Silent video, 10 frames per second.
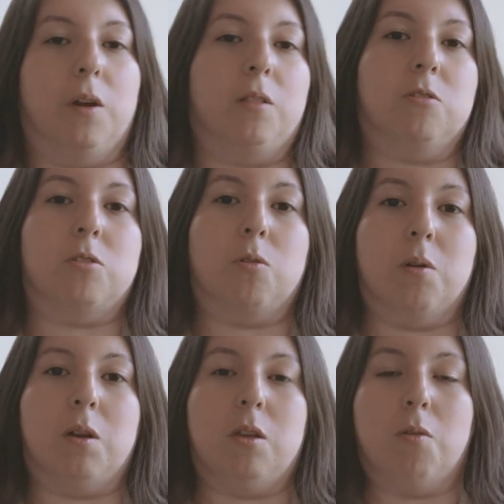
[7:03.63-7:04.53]
nother
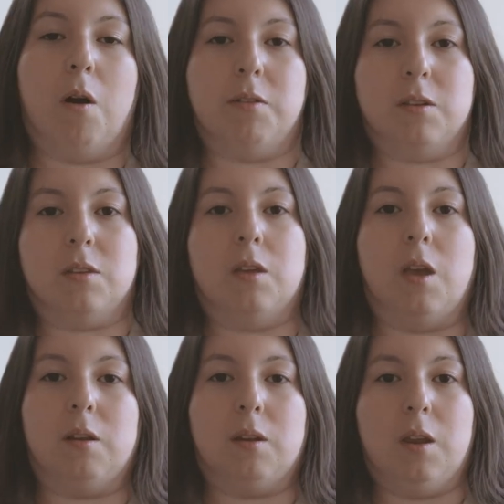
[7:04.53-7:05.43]
story. You obviously
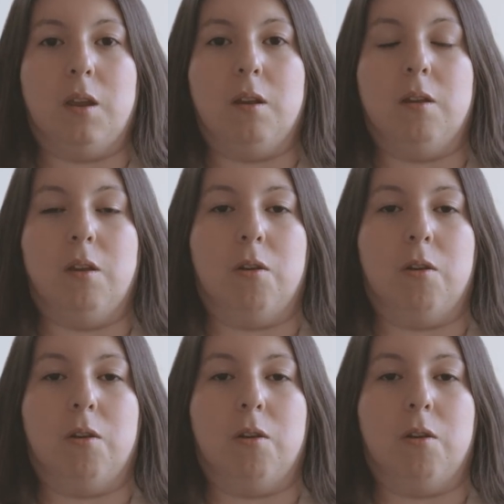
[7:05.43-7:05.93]
need